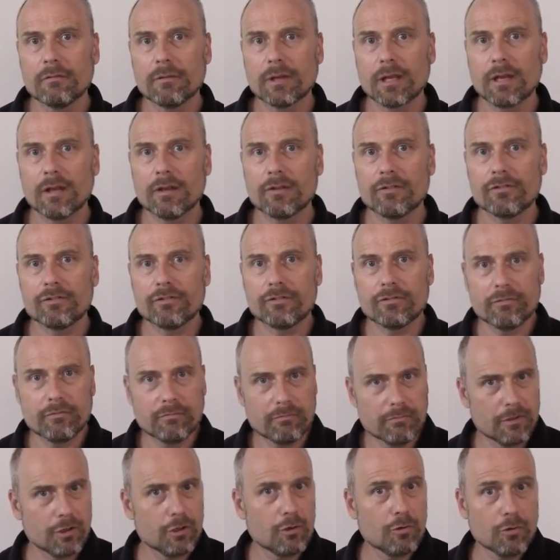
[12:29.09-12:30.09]
Because
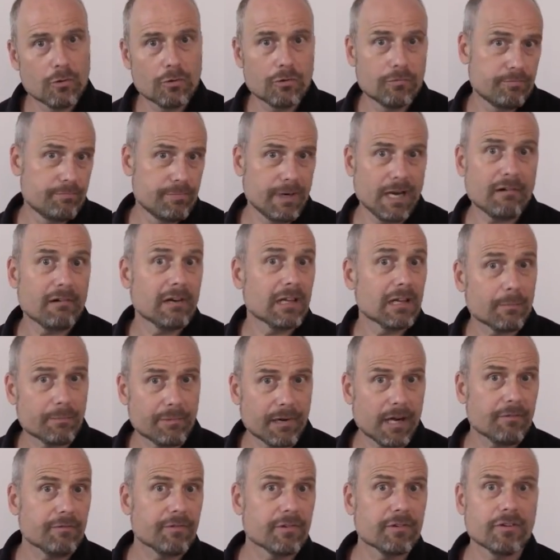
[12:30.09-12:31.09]
parental
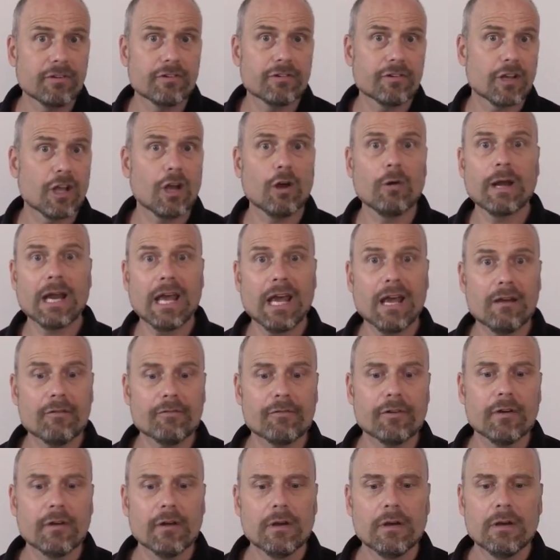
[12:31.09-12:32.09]
preference is to go and
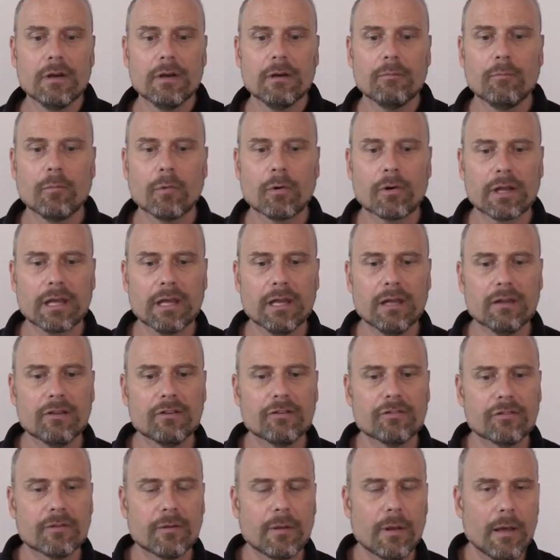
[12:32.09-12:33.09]
have more
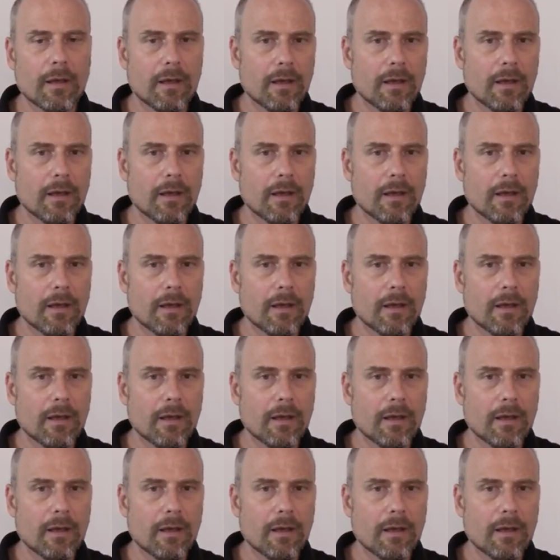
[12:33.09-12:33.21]
kids.